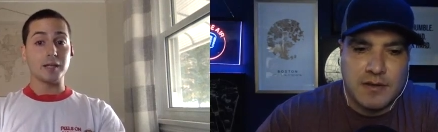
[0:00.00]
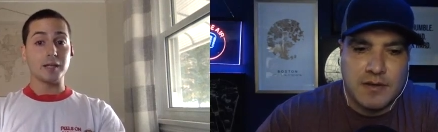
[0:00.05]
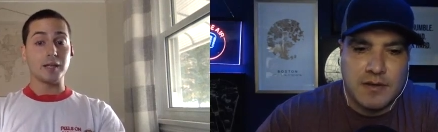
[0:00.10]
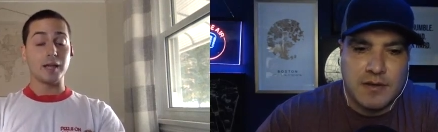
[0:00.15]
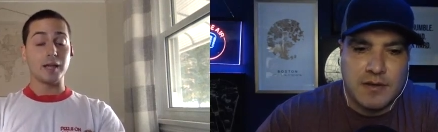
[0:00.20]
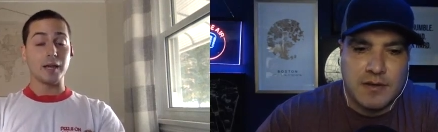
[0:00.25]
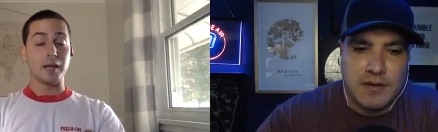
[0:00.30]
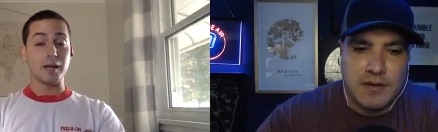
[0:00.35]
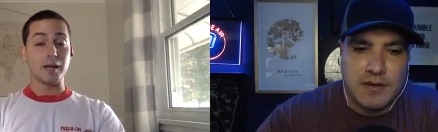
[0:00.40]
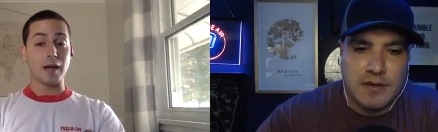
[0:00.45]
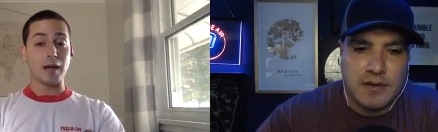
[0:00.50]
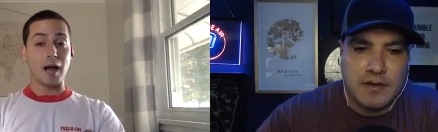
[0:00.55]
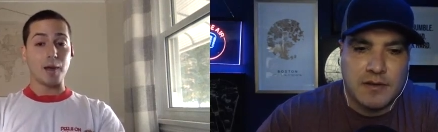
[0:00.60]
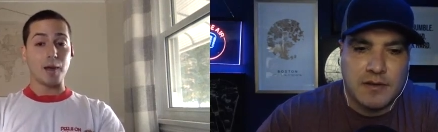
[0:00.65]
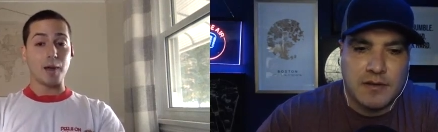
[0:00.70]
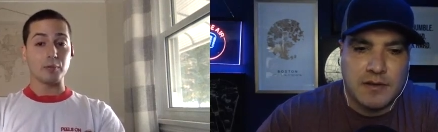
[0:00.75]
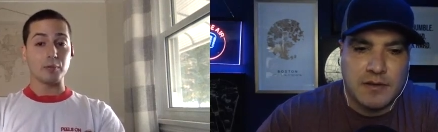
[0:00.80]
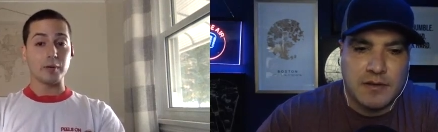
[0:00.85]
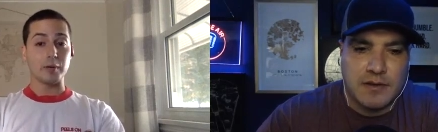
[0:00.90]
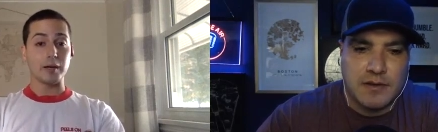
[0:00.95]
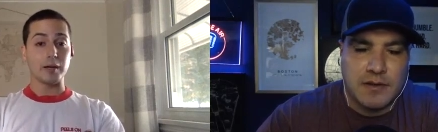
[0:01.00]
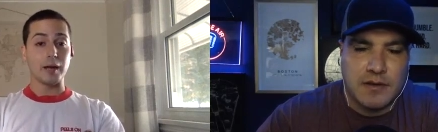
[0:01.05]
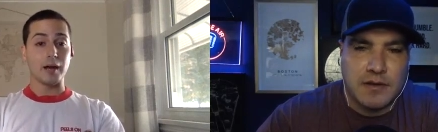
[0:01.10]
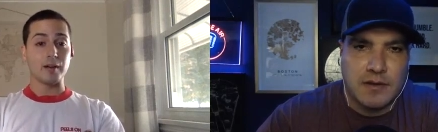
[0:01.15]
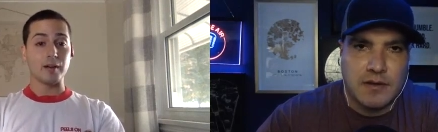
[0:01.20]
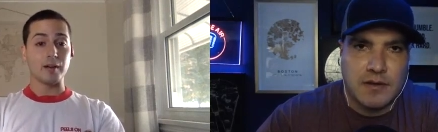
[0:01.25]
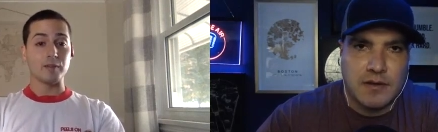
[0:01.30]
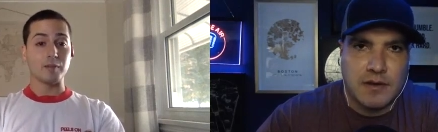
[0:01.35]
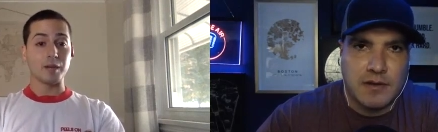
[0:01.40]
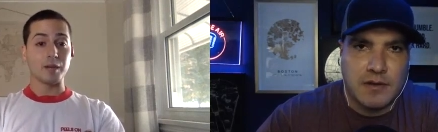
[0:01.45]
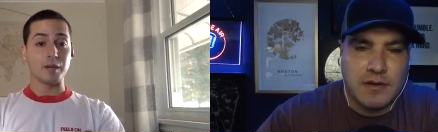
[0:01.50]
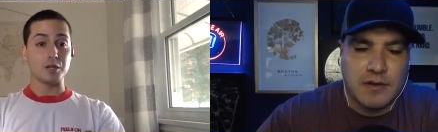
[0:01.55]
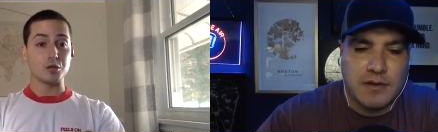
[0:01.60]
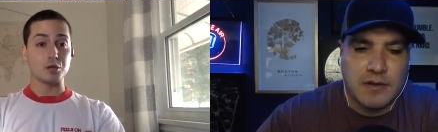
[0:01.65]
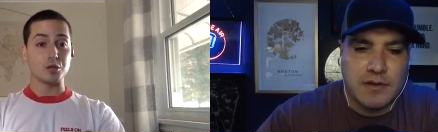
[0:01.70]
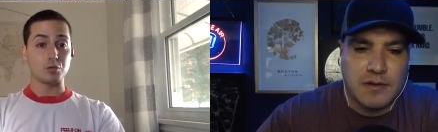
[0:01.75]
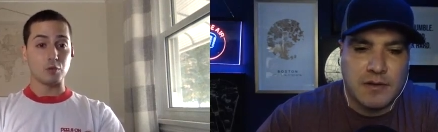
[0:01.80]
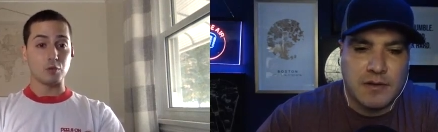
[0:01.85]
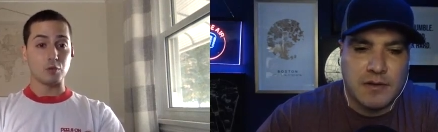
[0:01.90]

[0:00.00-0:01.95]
Speaker 1: can't operate out of my truck.